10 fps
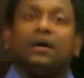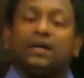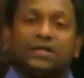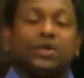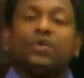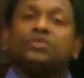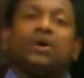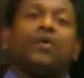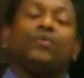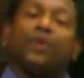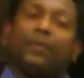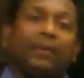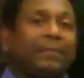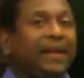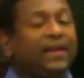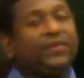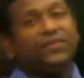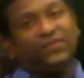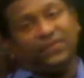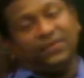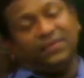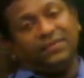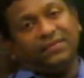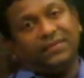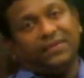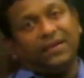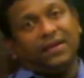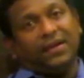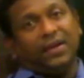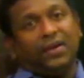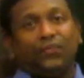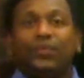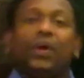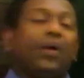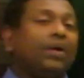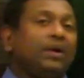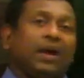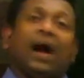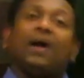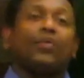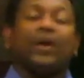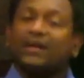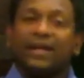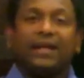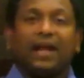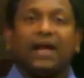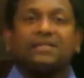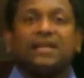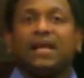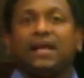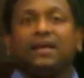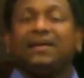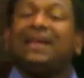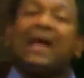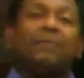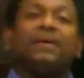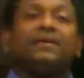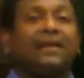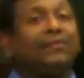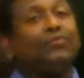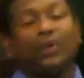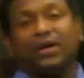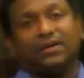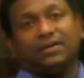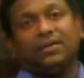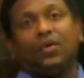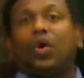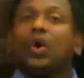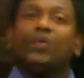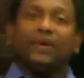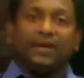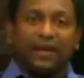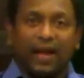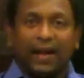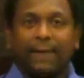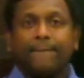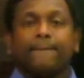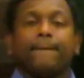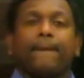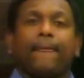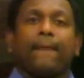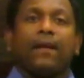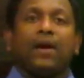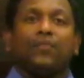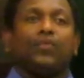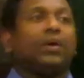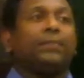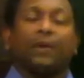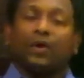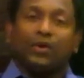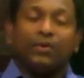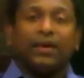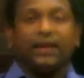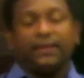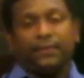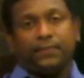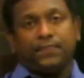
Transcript: resource of human beings, we all are working as a dynamic teamwork all over India for procuring